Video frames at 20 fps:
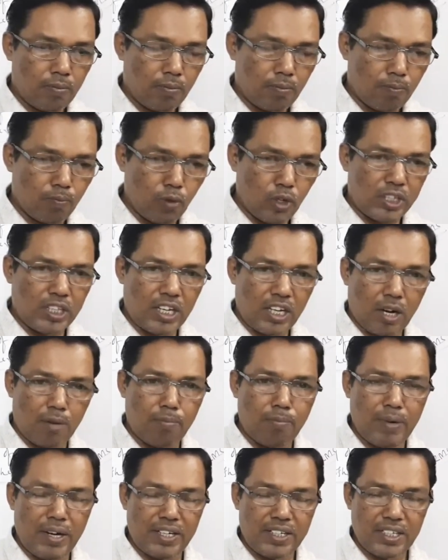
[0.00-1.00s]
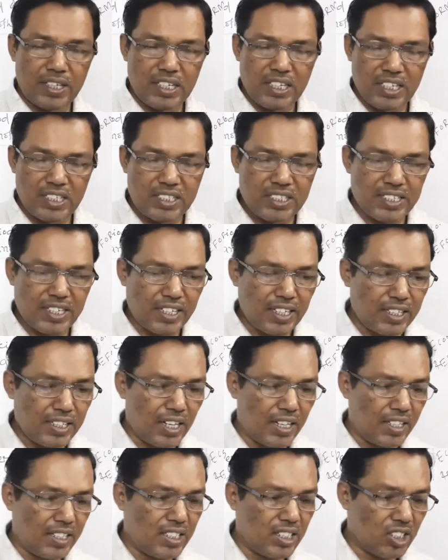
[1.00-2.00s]
Modi government is taking the
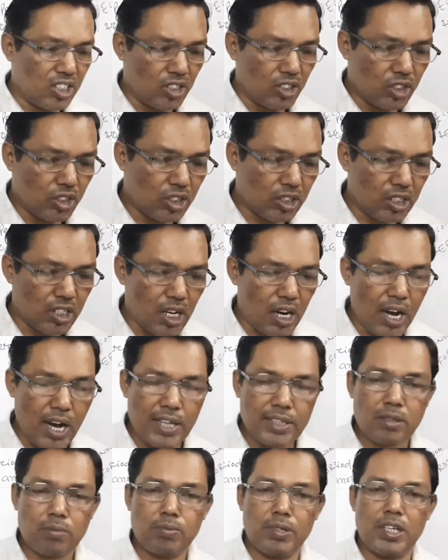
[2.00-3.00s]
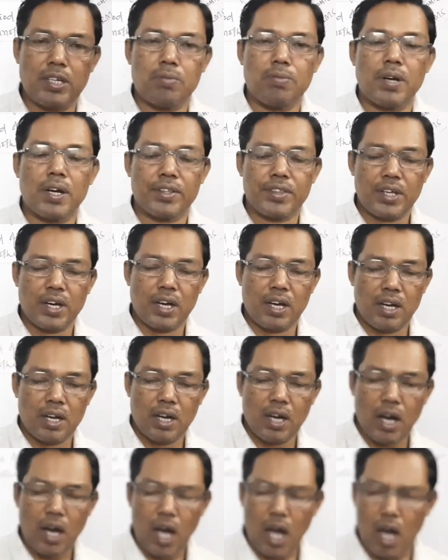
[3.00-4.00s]
decisions, Atmanirbharta.
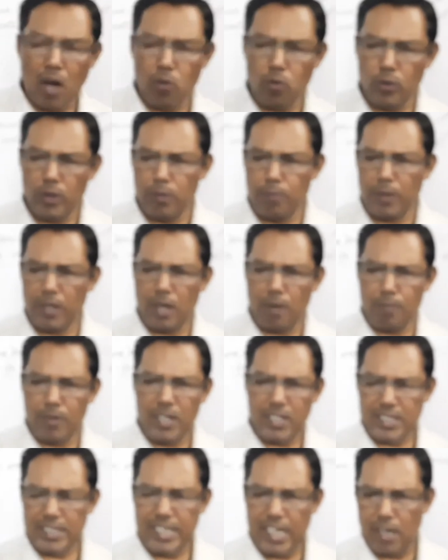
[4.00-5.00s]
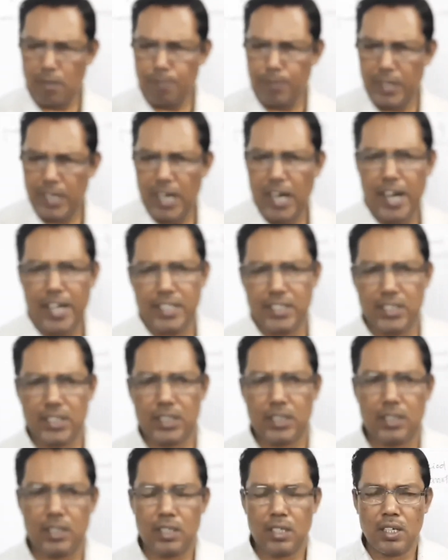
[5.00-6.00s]
How we become that self-reliant?
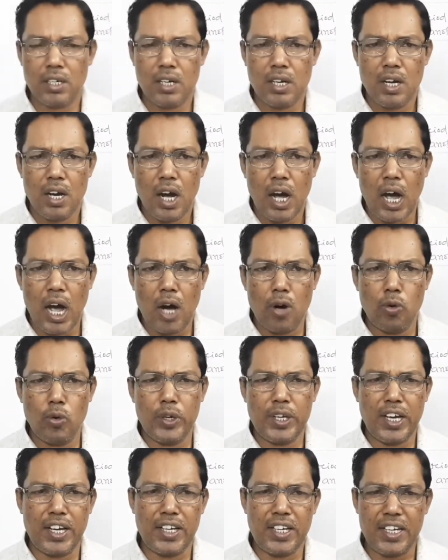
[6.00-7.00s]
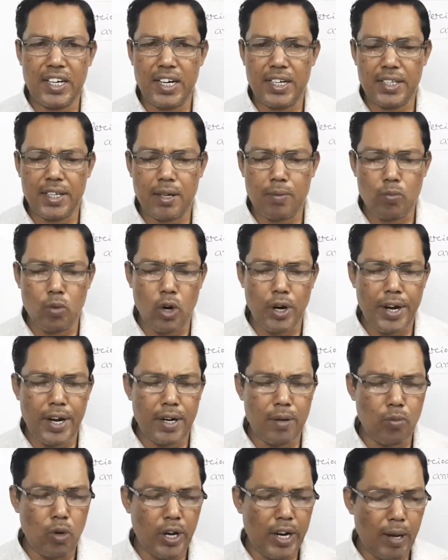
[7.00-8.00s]
How we can create that more and
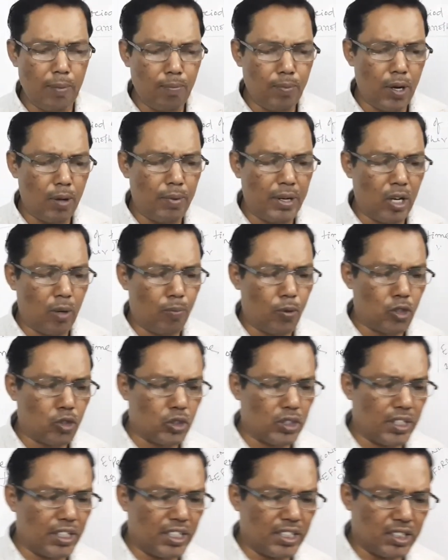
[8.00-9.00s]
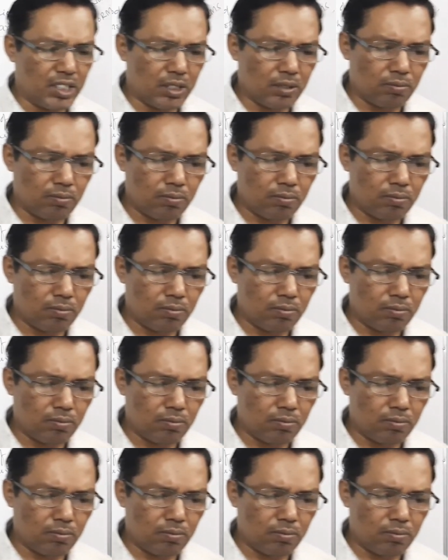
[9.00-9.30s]
more employment opportunities?